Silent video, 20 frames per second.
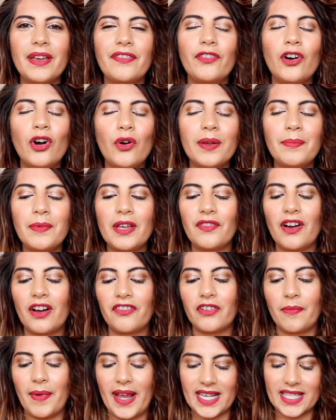Before we move
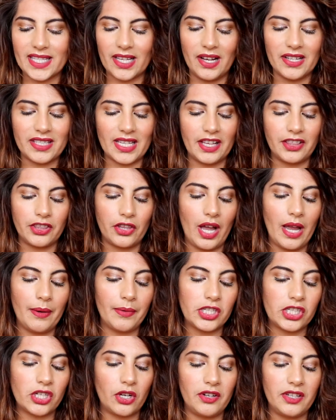off from ASOS, I thought I
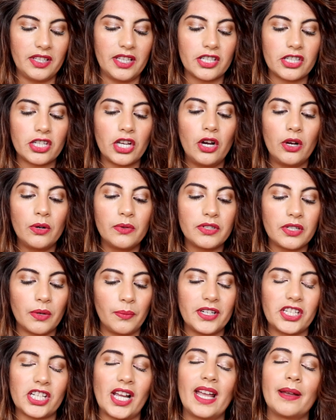would show you this coat,
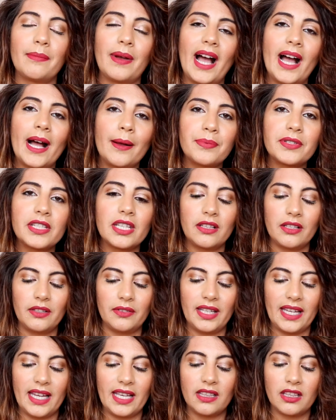which I am
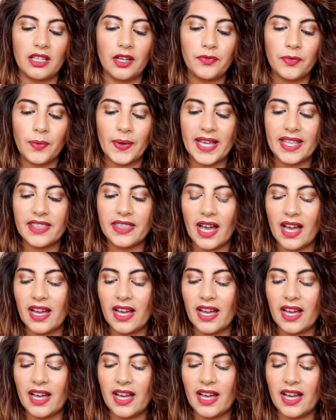absolutely in love with,